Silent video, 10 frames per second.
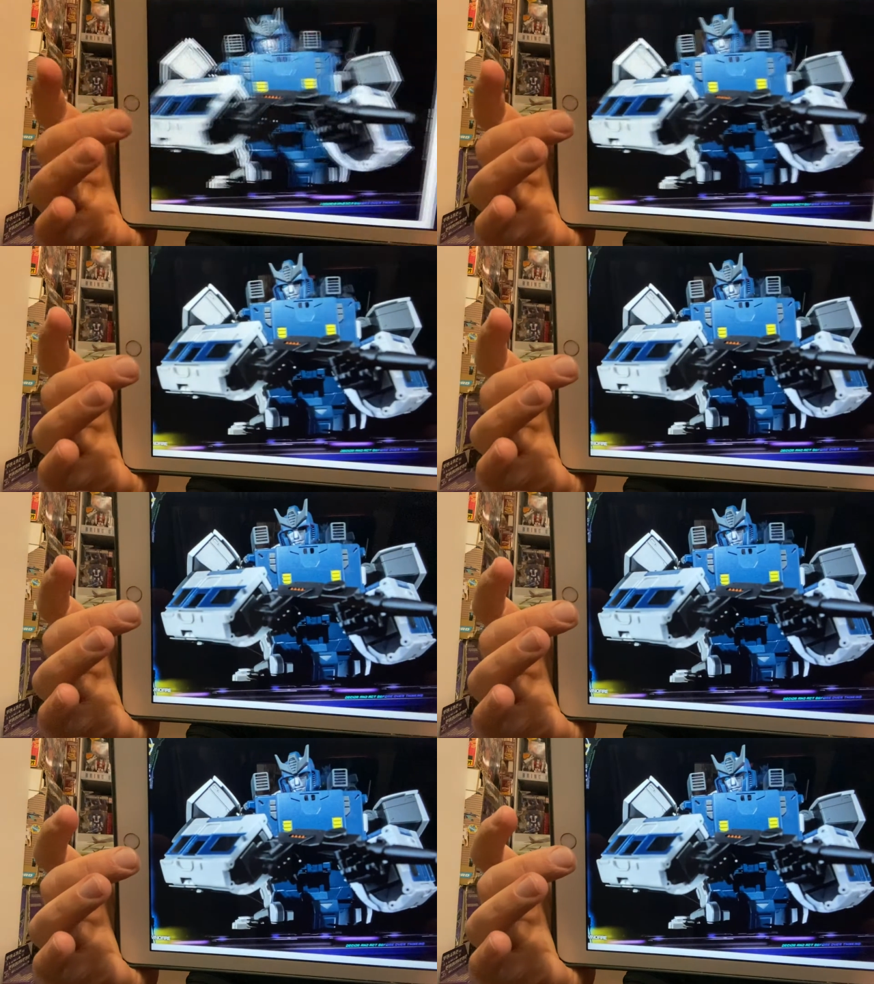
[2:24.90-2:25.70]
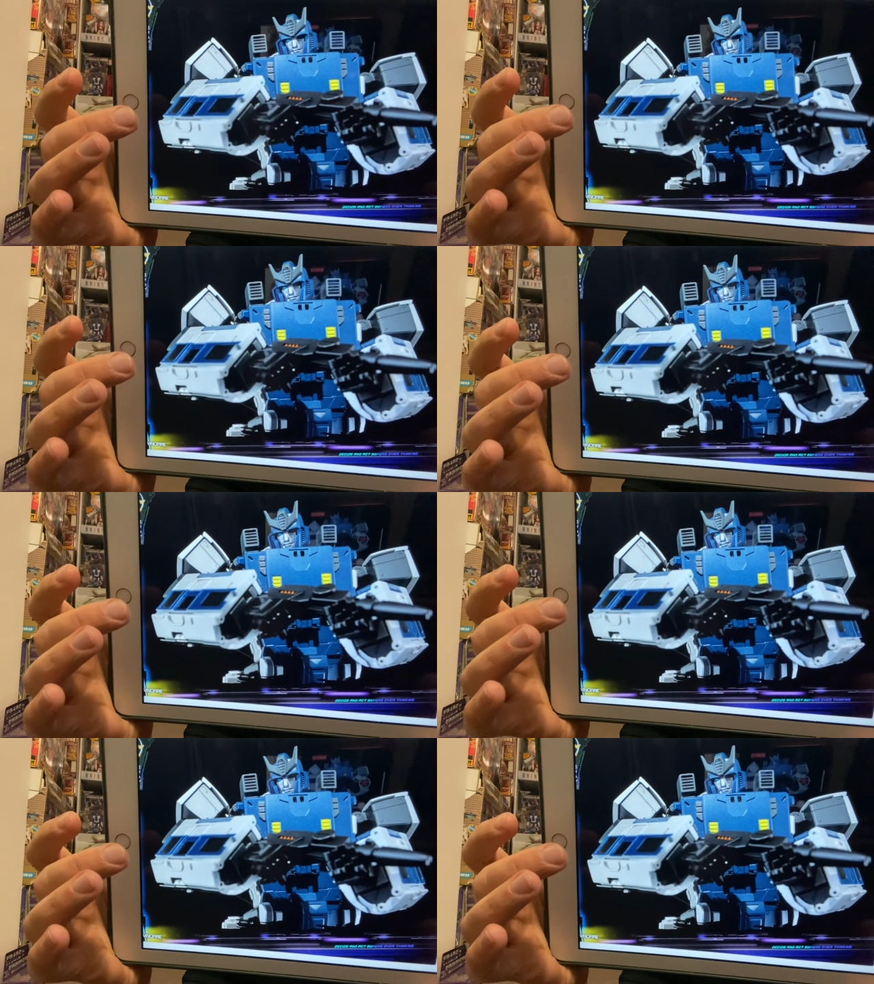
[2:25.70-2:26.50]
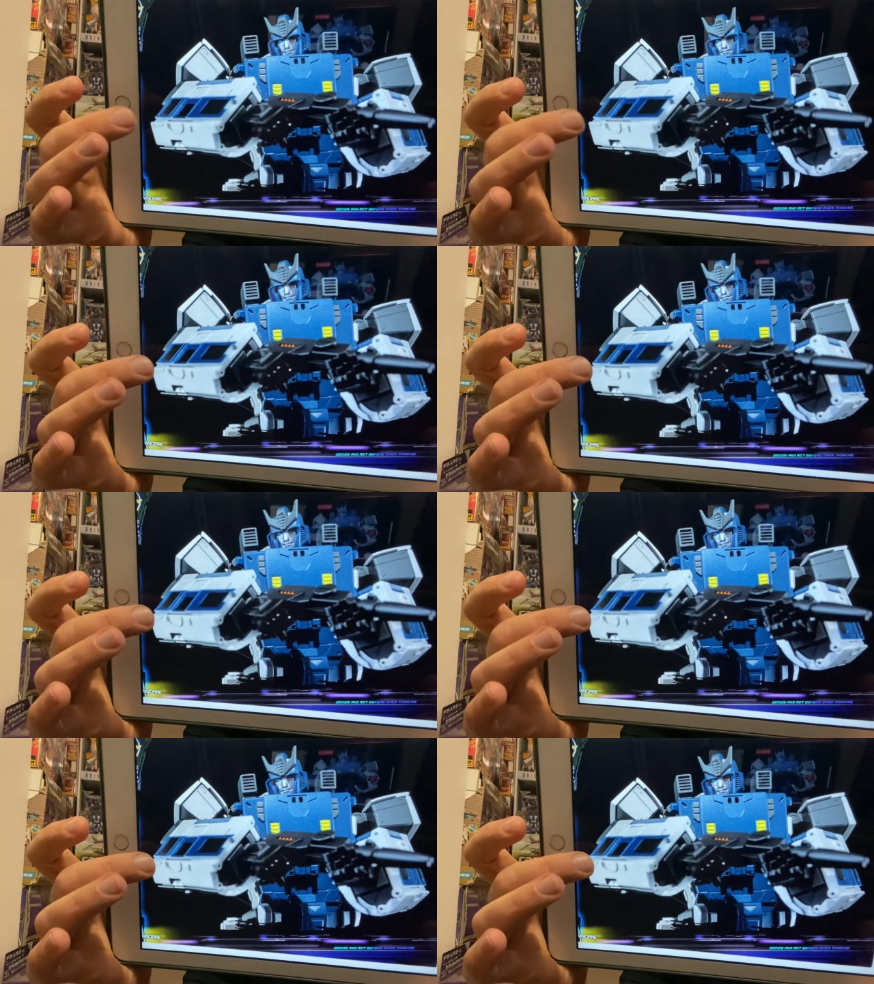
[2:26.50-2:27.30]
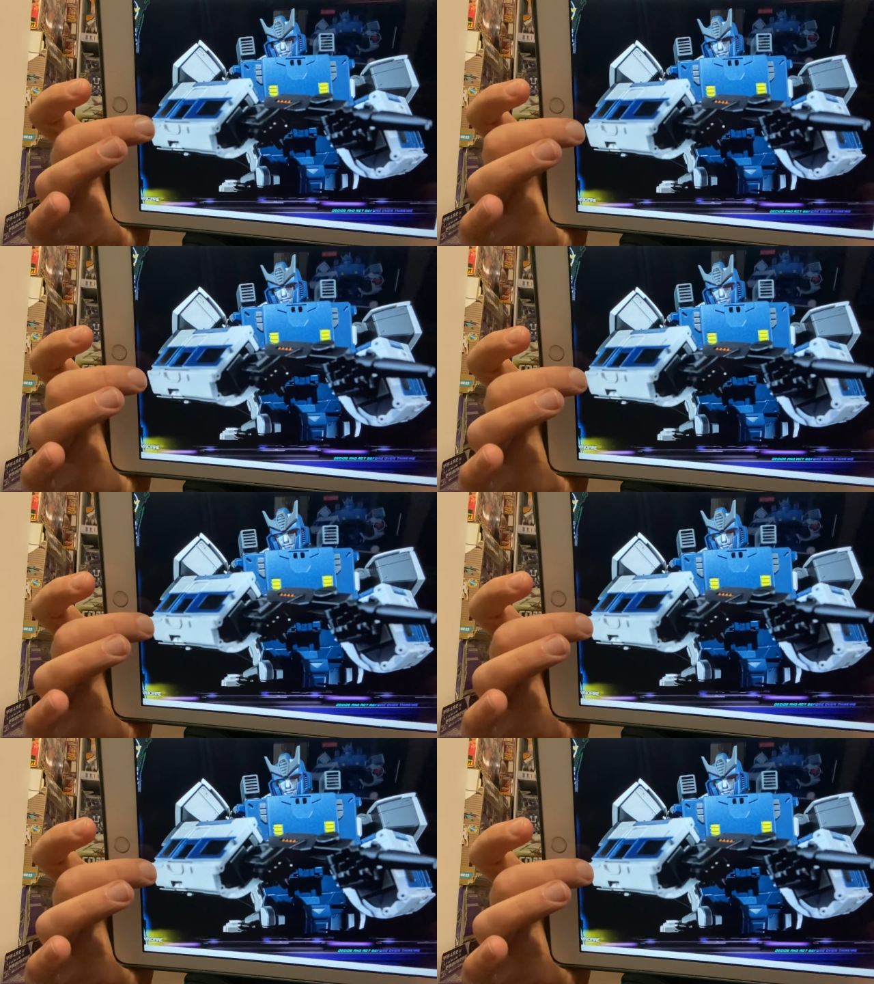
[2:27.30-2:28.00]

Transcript: No face is visible, so there are no lips to read.